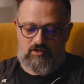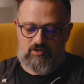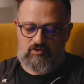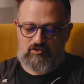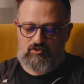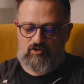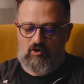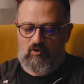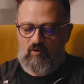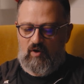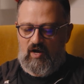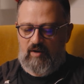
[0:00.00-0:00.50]

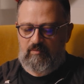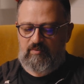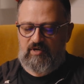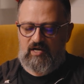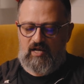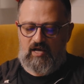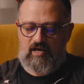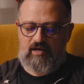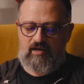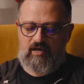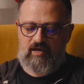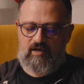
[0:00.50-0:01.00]
So
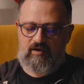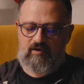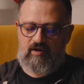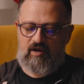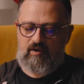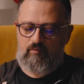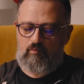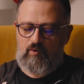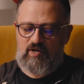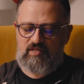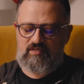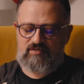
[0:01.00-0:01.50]

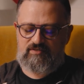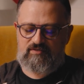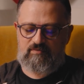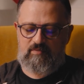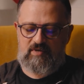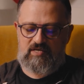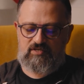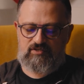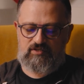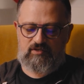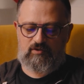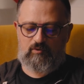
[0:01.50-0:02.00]
I read this
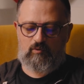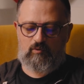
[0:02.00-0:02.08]
amazing